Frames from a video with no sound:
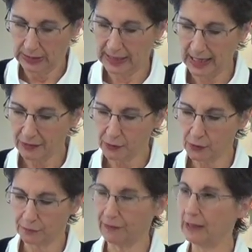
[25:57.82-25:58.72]
Gather
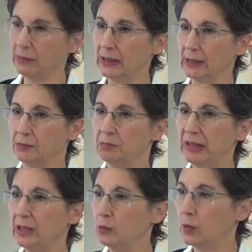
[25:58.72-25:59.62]
your family and
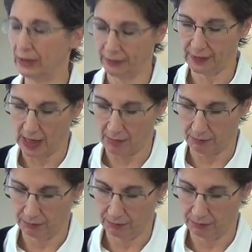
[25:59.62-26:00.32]
be with them.